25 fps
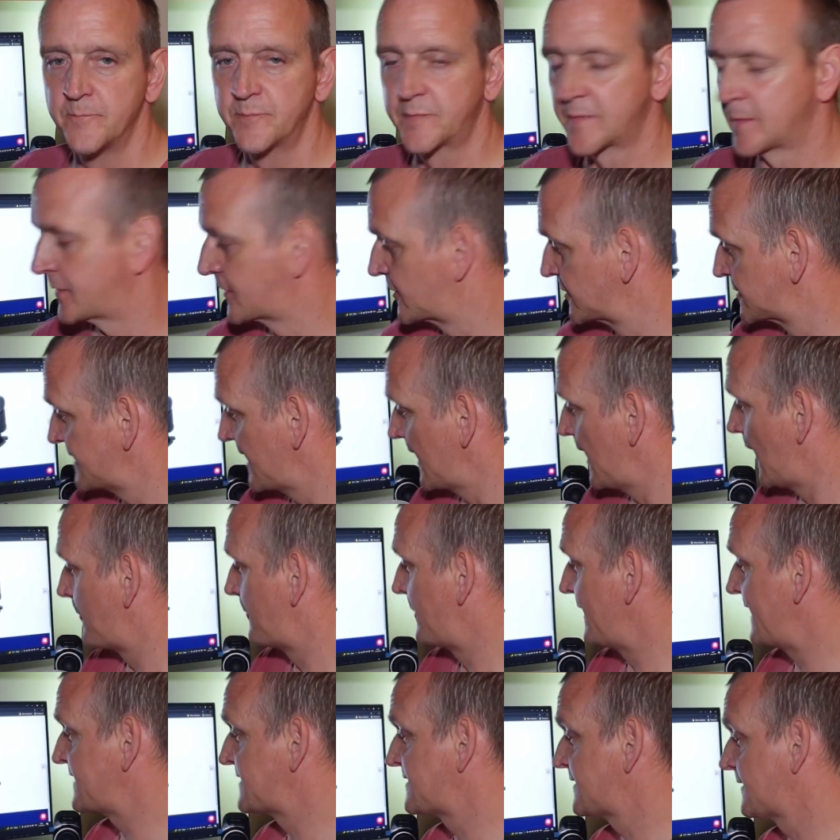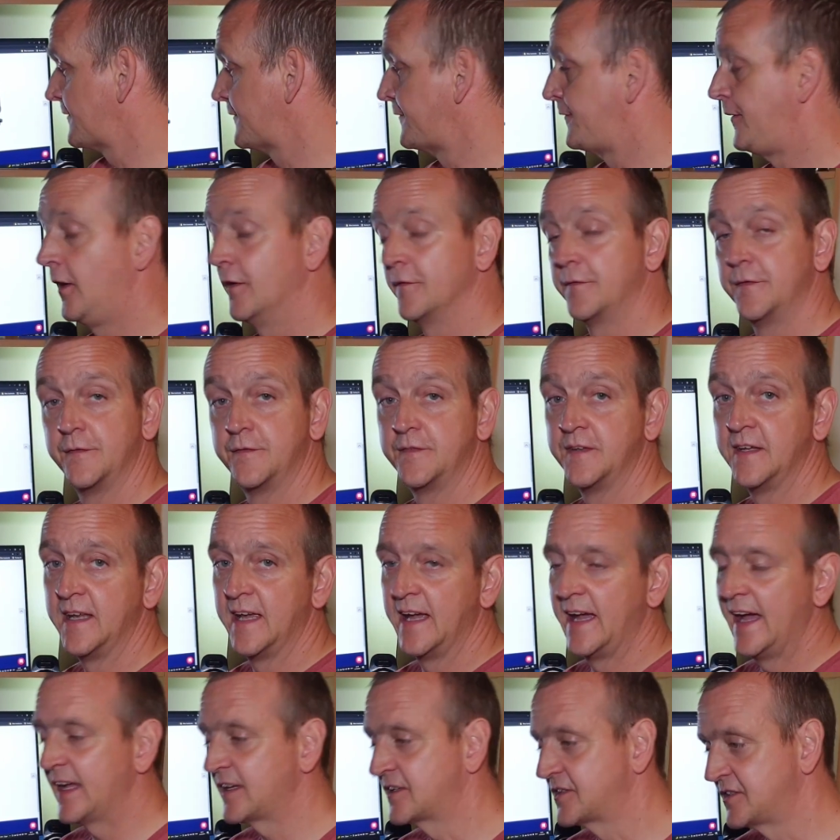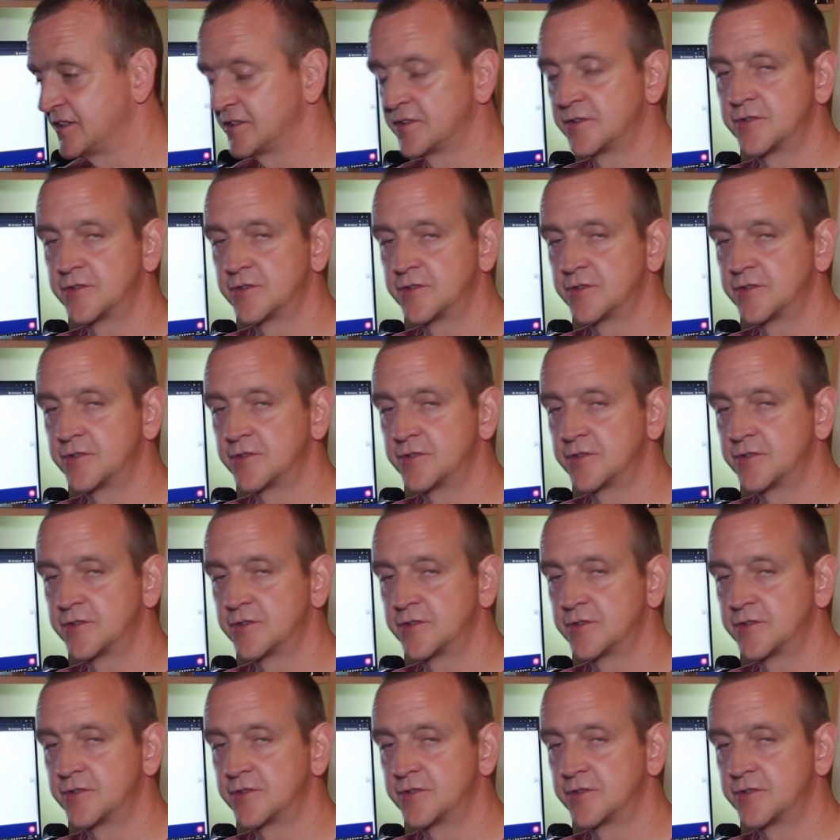because they are basically the 550ex is